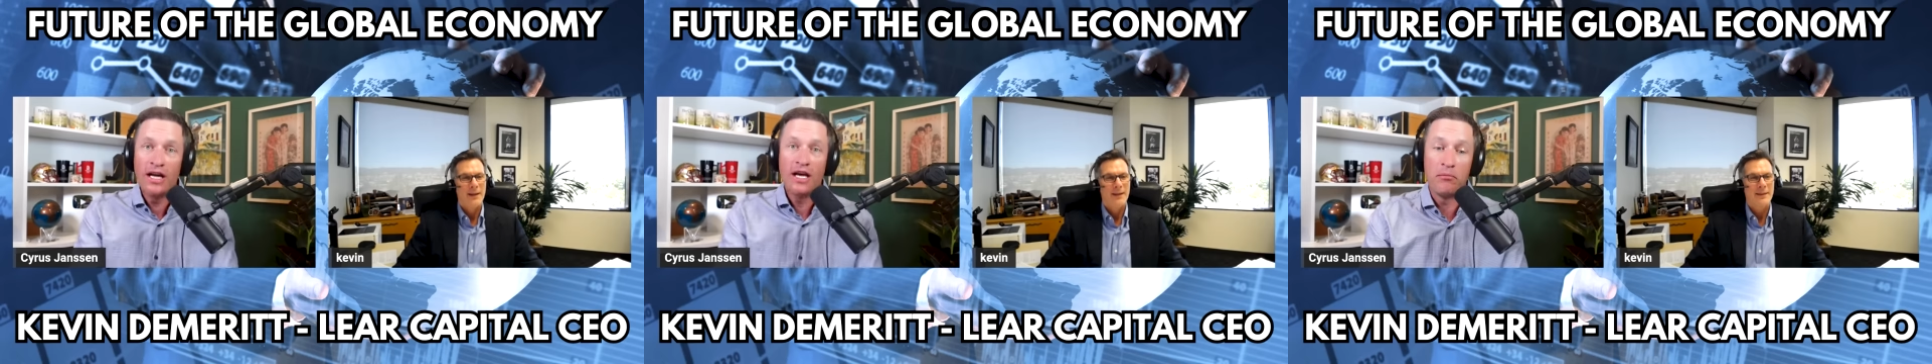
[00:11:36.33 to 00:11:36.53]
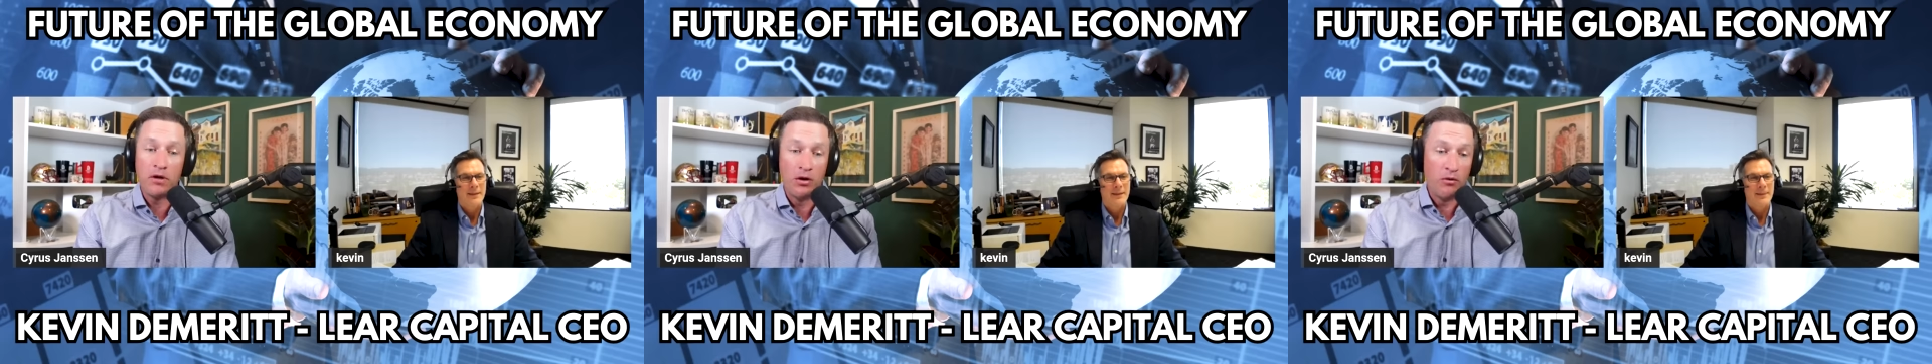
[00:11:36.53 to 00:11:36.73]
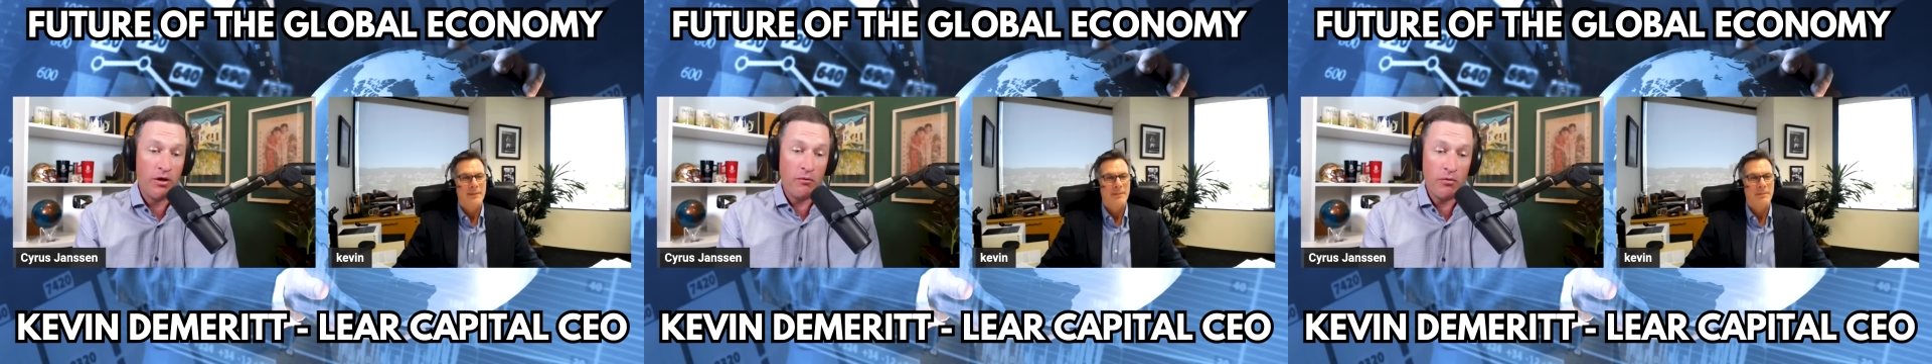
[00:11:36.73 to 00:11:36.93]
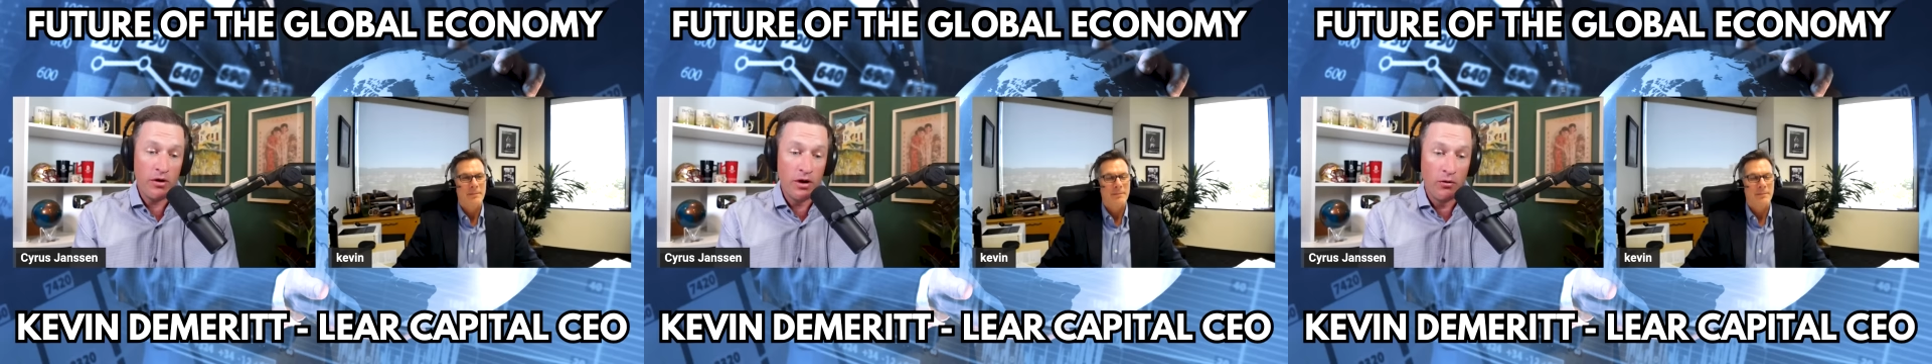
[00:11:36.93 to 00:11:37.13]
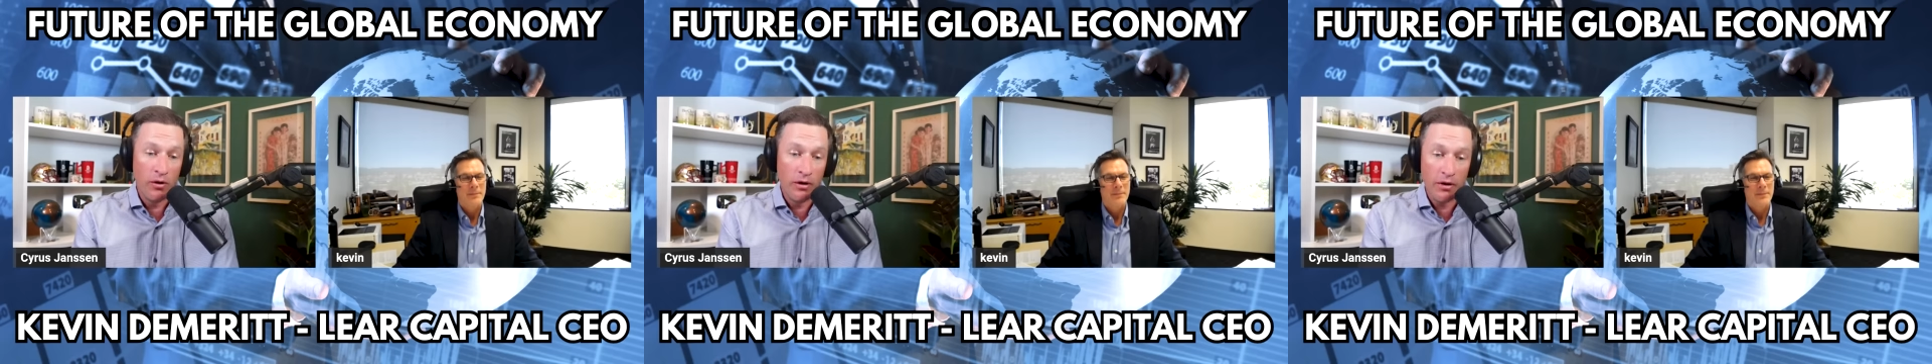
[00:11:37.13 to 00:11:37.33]
you know, that, you
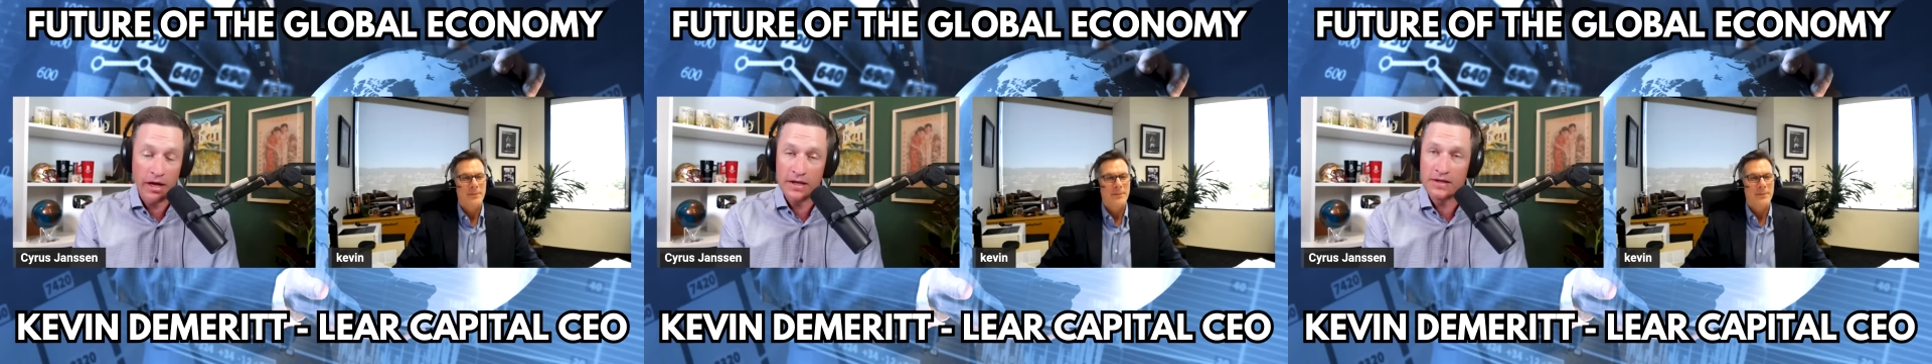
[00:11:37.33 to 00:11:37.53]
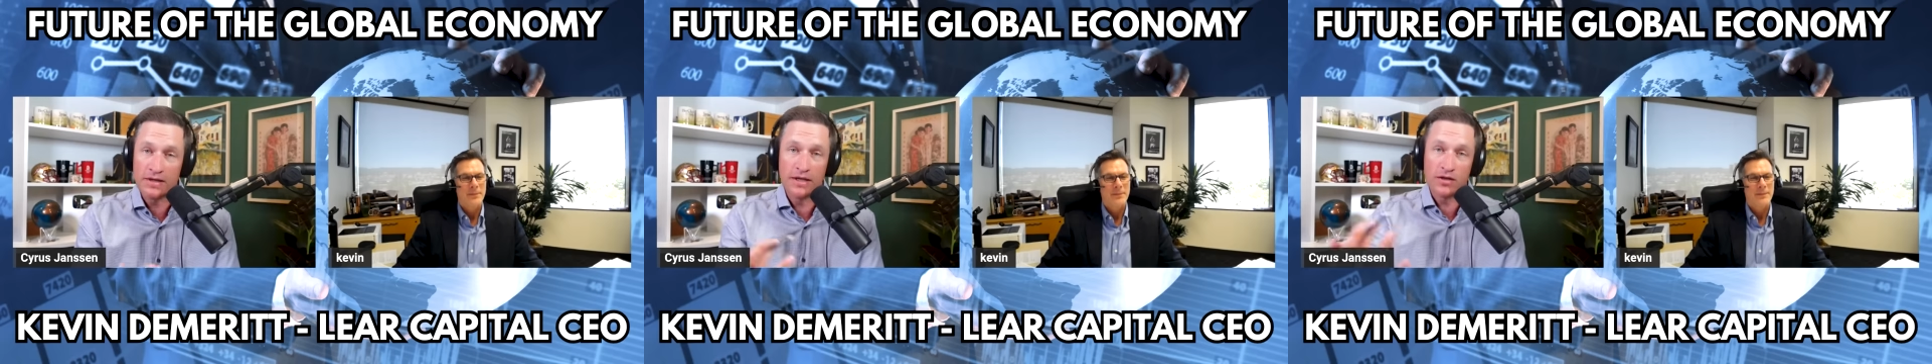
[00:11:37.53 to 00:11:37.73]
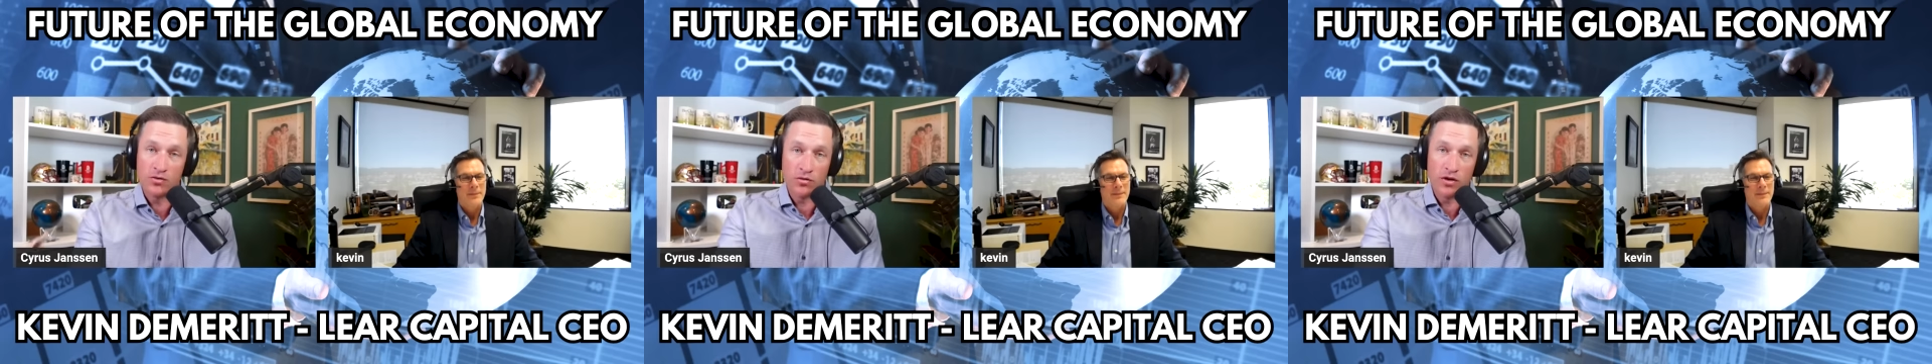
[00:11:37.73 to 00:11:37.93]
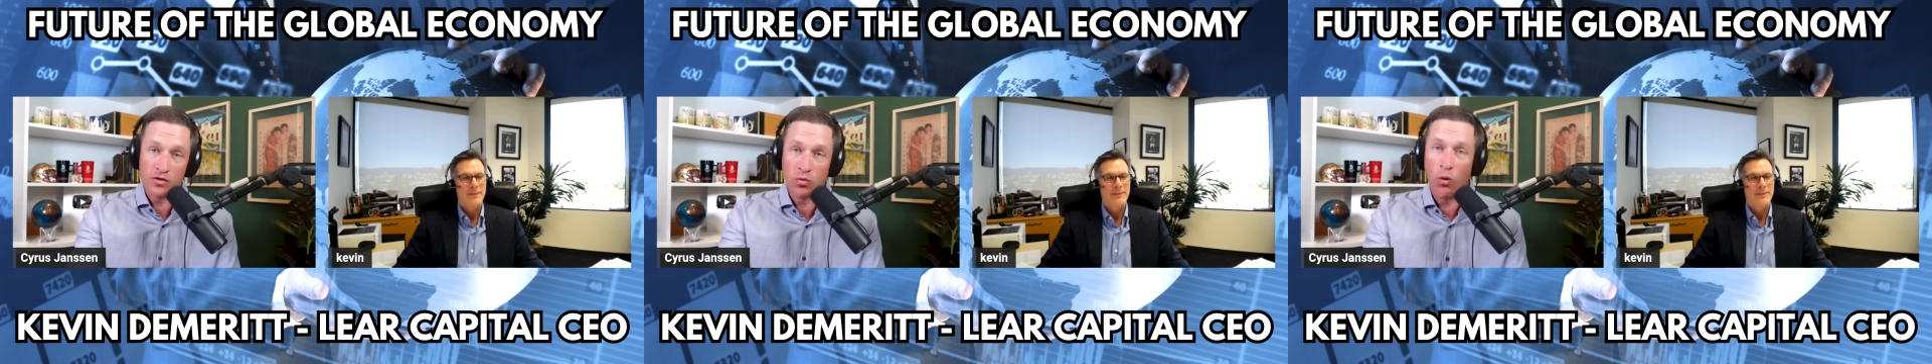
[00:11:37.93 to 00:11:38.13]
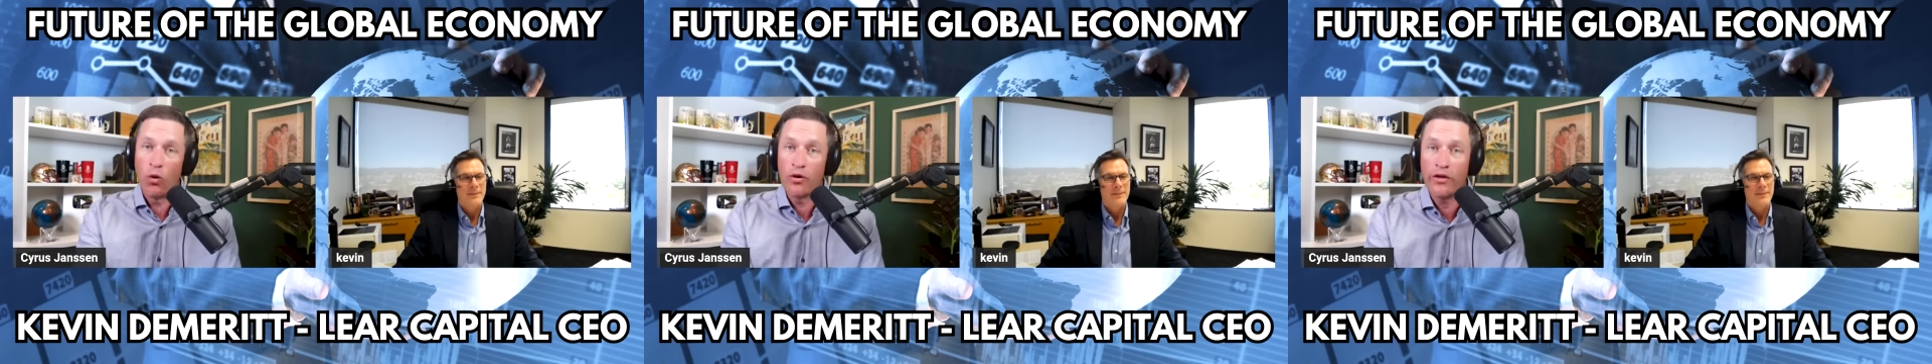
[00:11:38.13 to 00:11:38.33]
know, against this
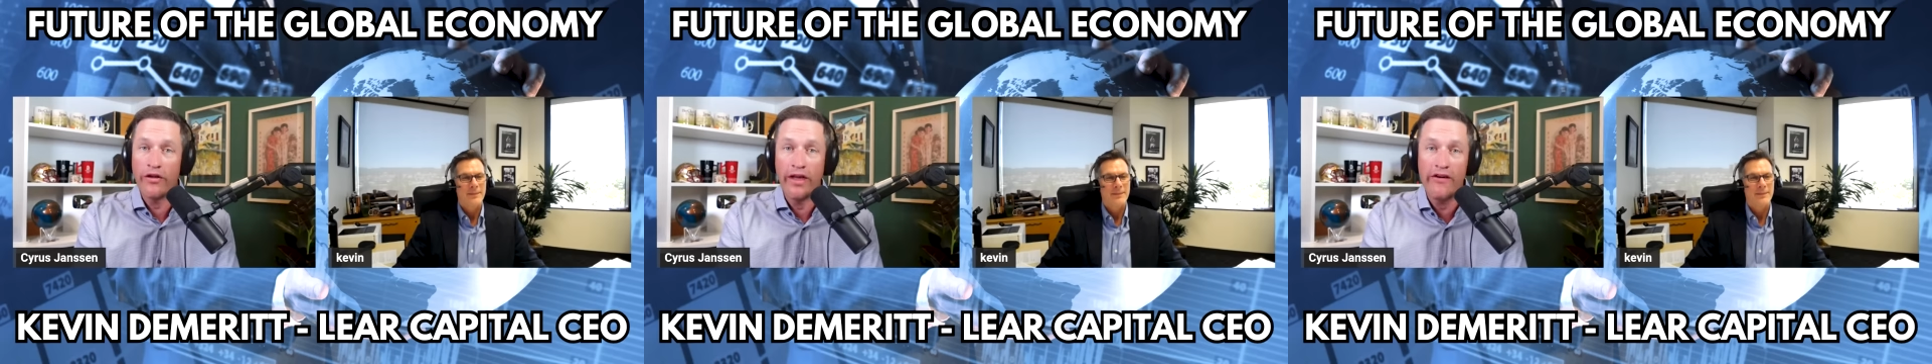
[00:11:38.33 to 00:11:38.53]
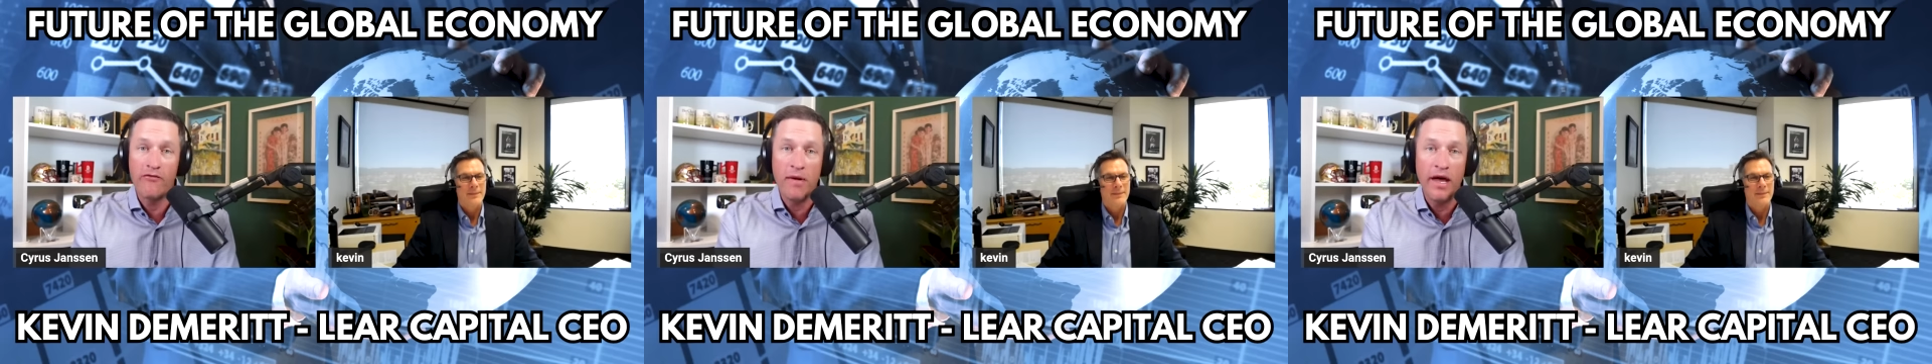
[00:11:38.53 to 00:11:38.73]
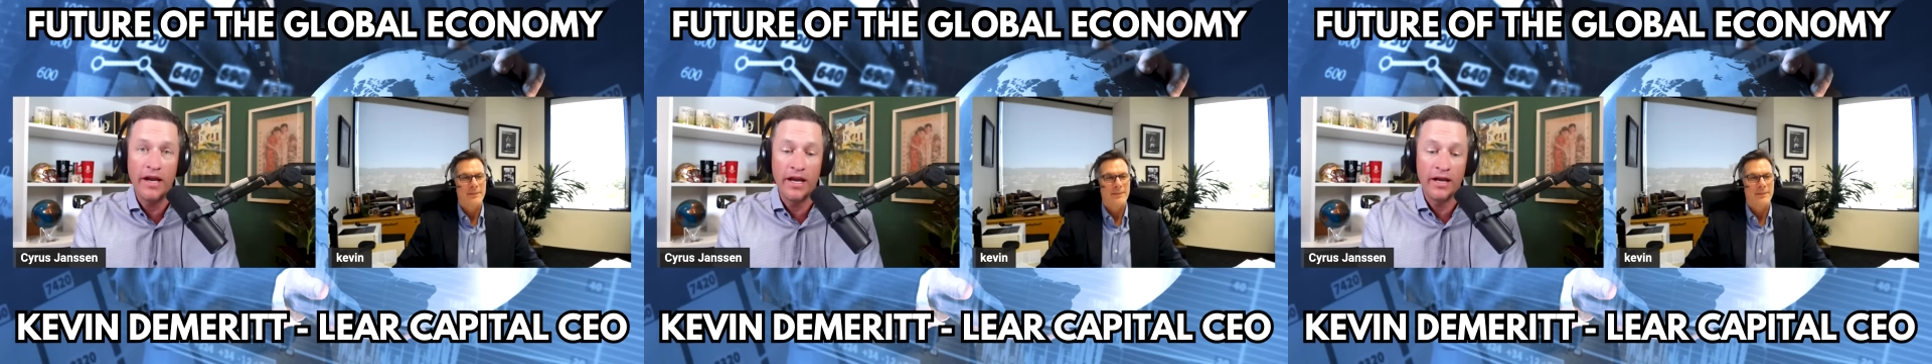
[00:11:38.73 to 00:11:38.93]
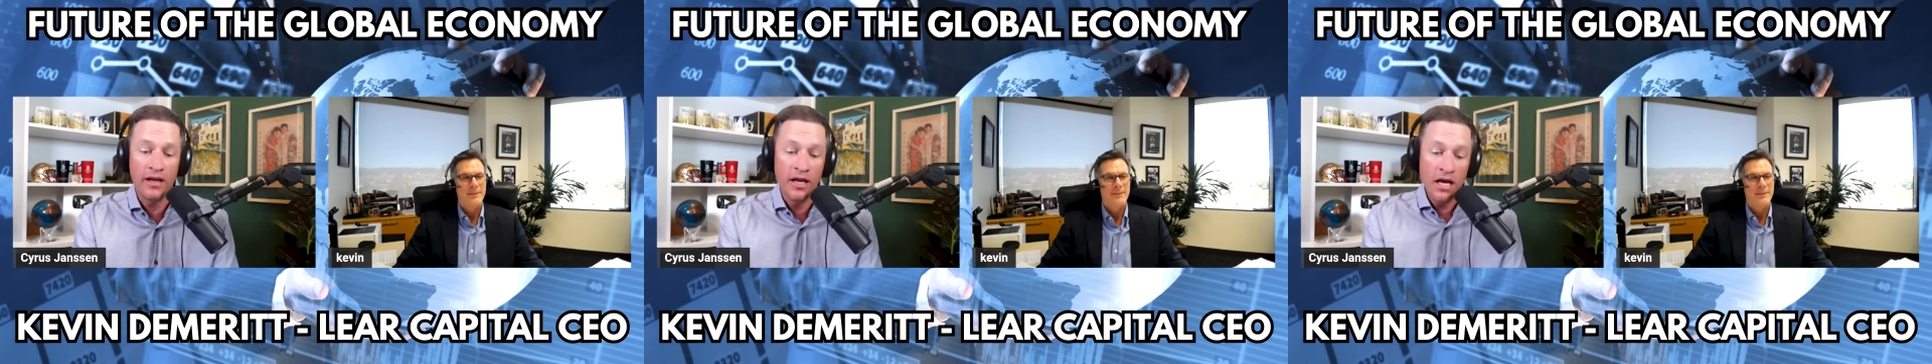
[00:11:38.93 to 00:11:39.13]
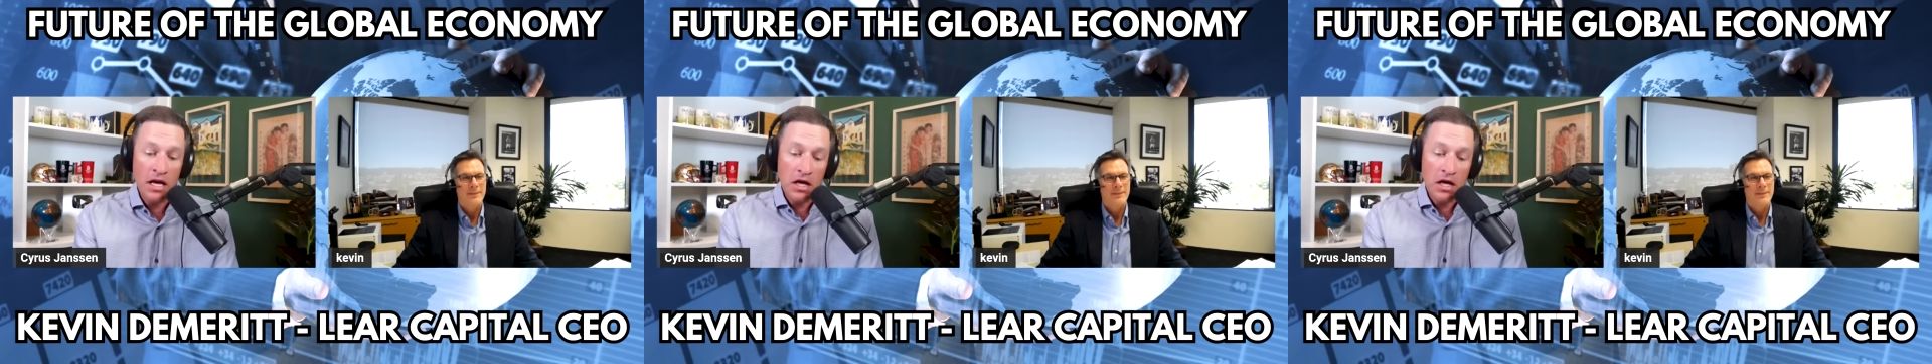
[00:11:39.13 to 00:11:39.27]
war that they've been in,